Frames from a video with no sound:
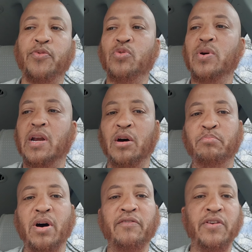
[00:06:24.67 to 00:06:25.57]
through it,
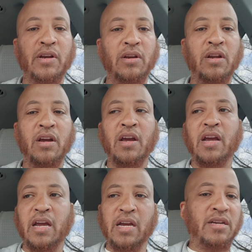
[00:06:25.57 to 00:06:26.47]
above it,
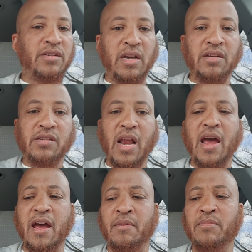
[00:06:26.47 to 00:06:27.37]
is
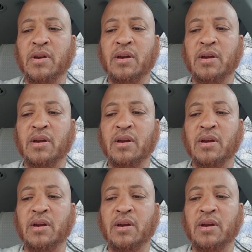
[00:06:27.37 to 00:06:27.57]
Islam.